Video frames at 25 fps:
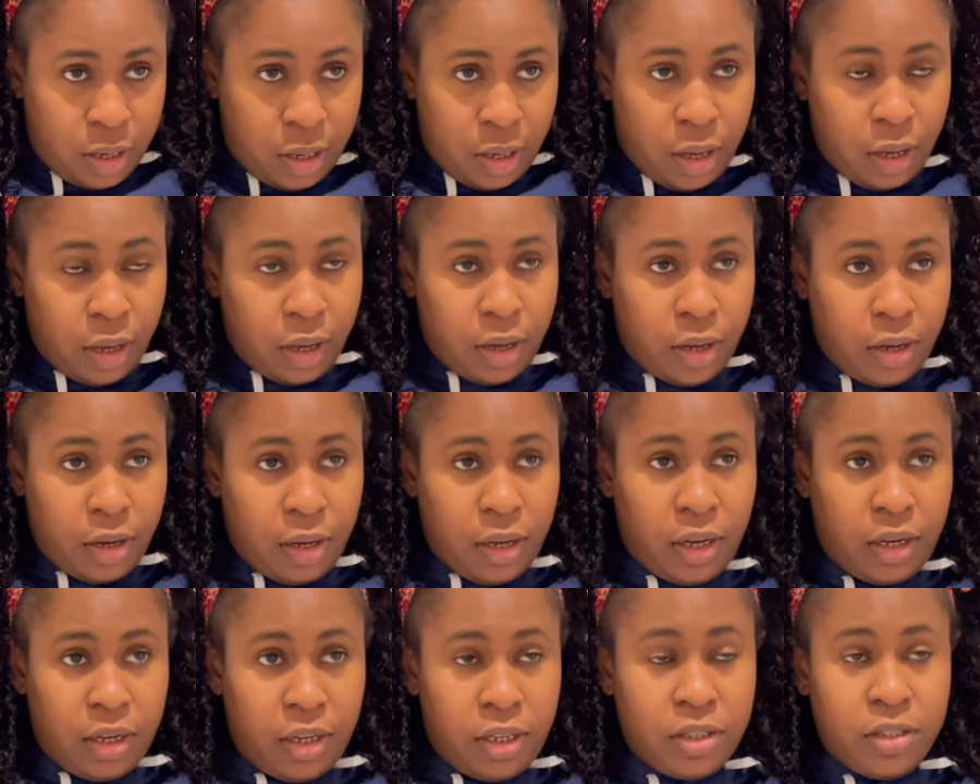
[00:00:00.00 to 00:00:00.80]
and
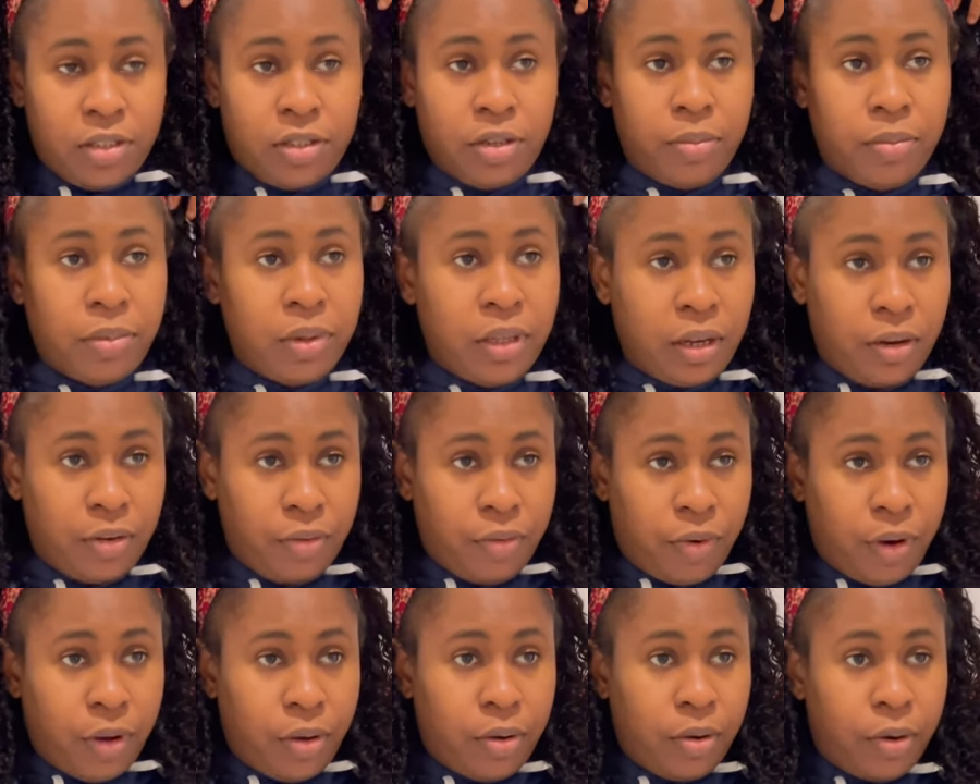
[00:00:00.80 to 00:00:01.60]
I need something
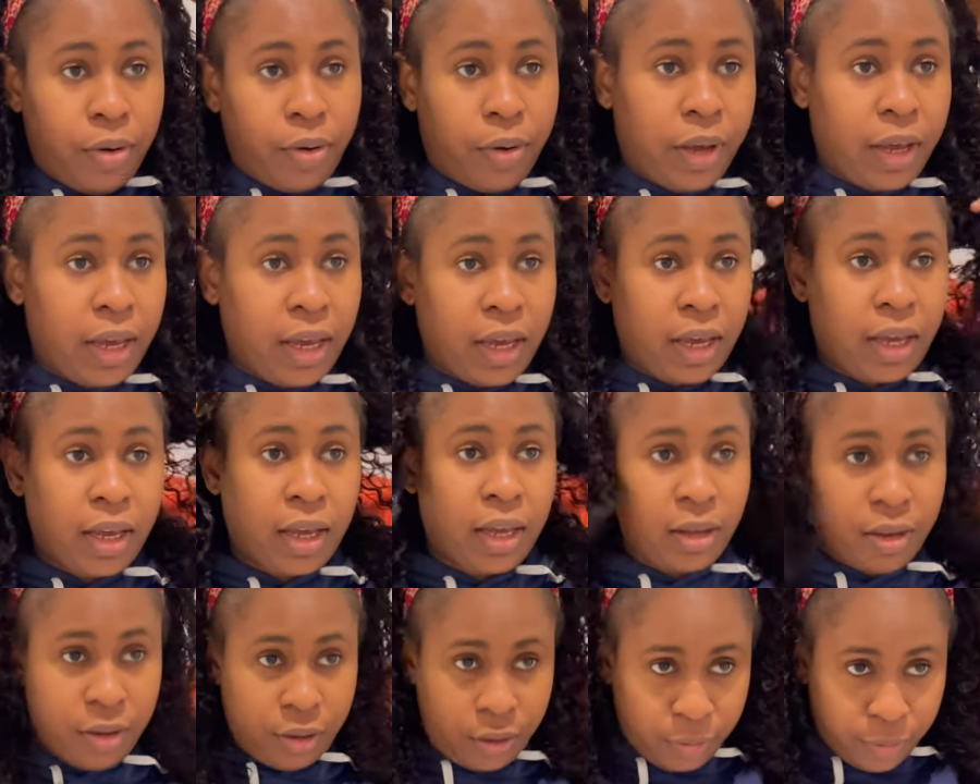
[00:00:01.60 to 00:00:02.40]
real quick
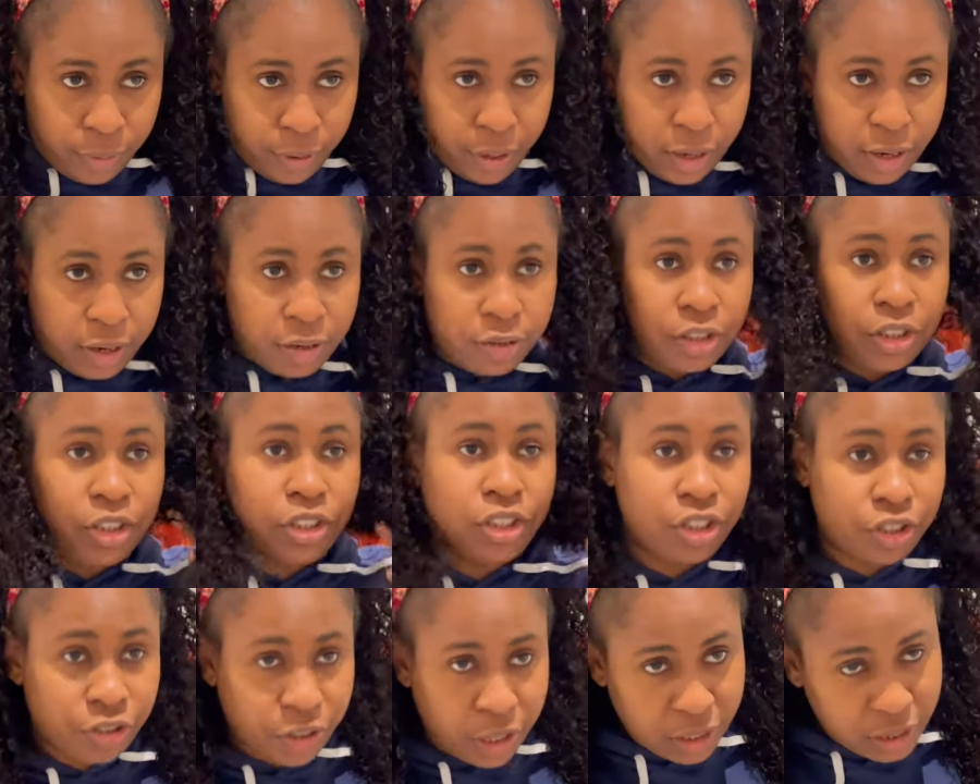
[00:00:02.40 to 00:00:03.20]
without
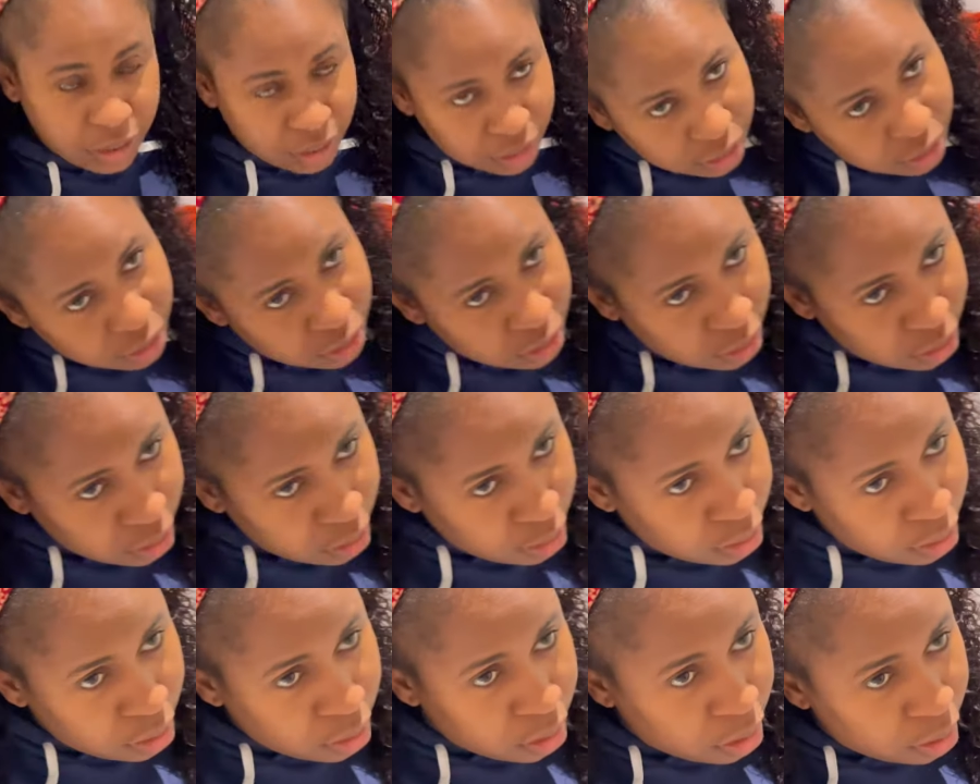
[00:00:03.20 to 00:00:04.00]
stress.
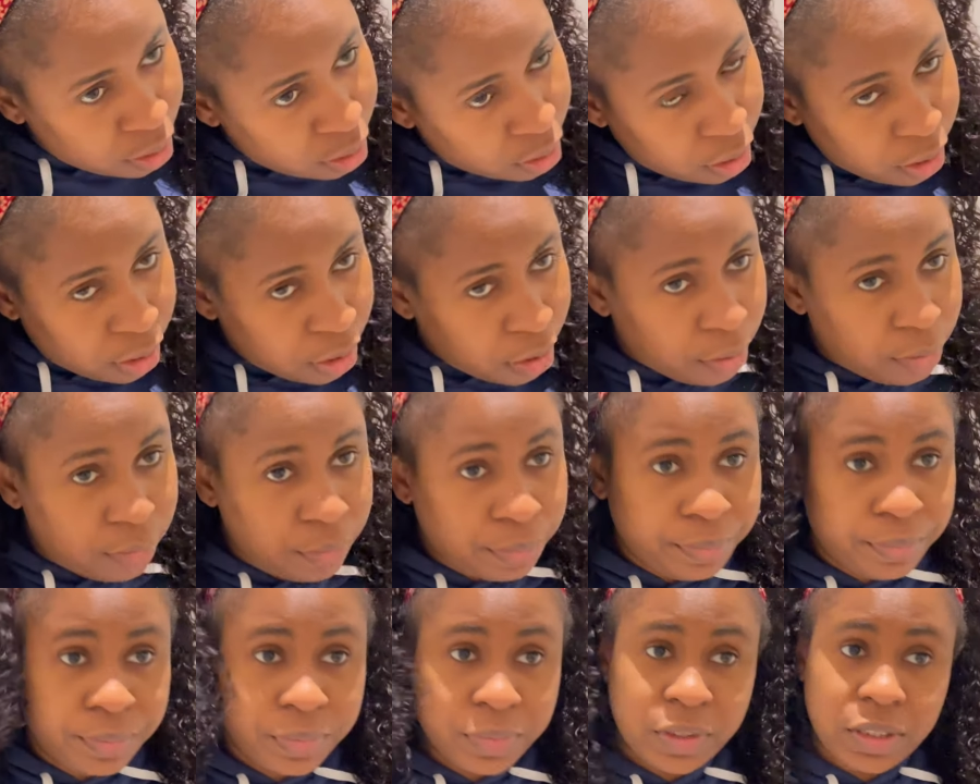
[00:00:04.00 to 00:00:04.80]

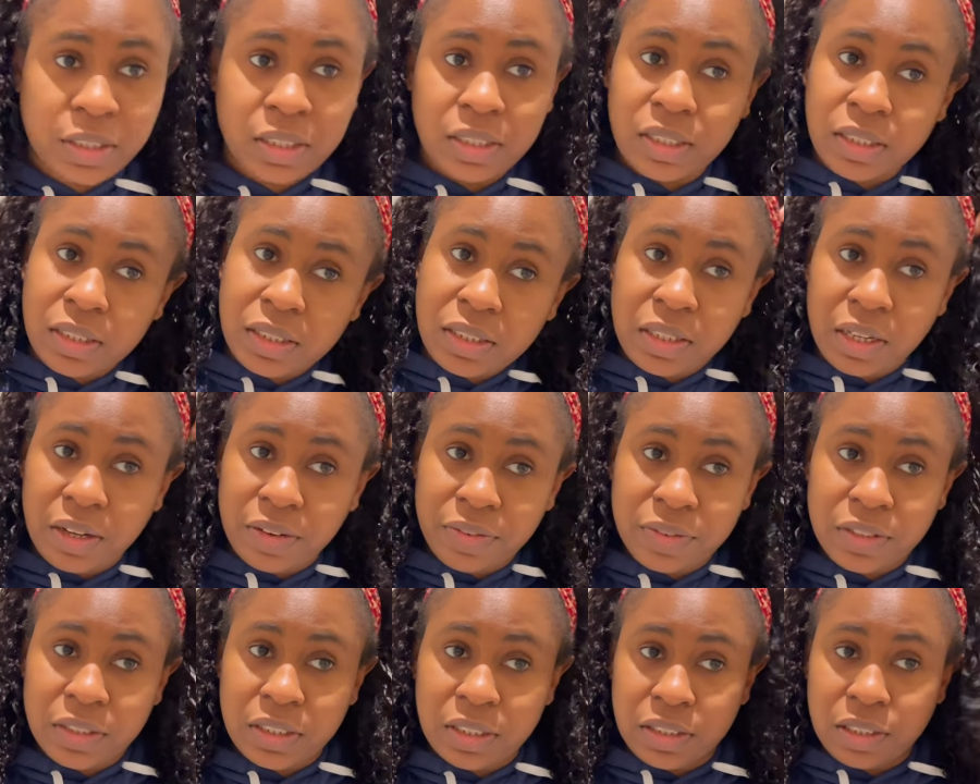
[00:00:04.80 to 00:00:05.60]
This is
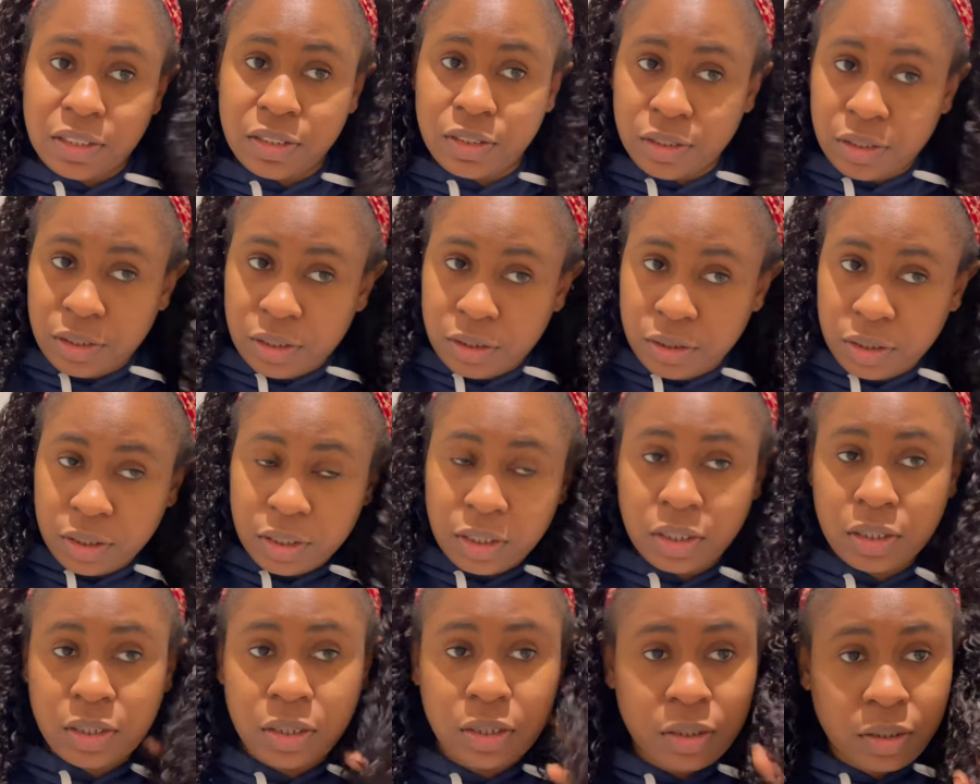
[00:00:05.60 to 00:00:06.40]
definitely the
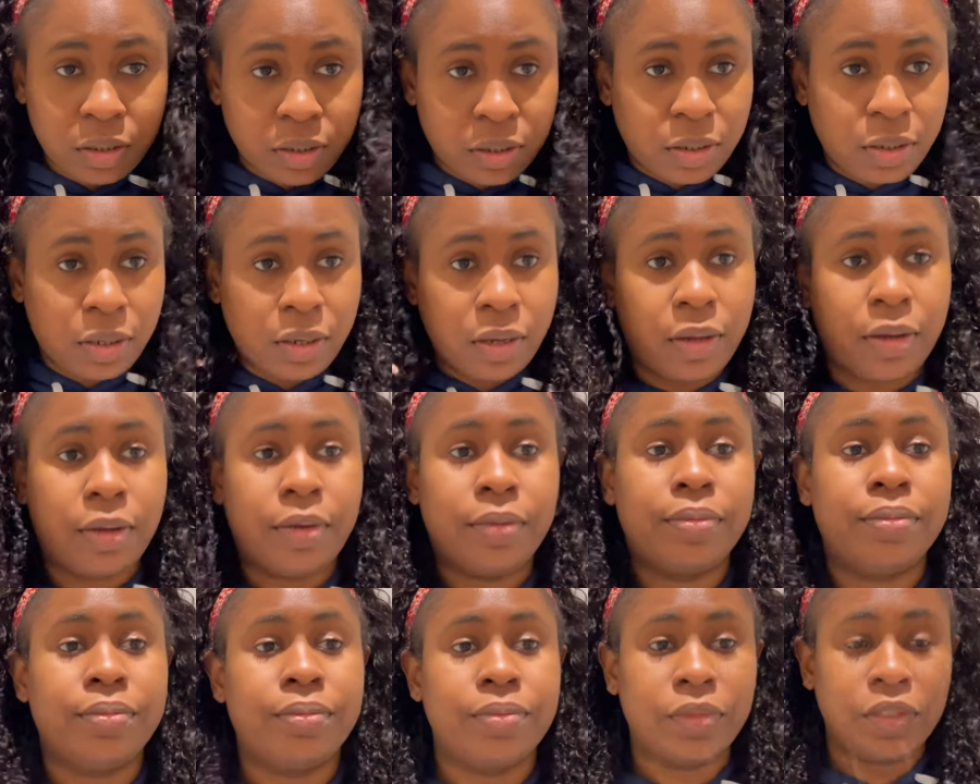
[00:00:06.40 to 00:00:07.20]
look.
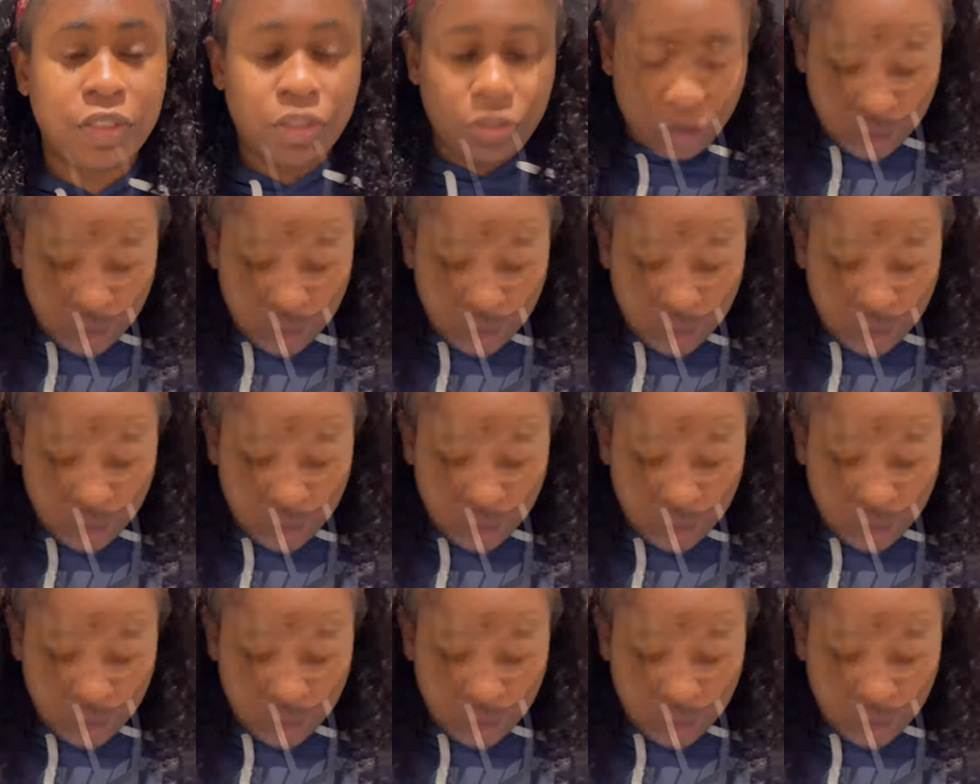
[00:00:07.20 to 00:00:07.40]
It's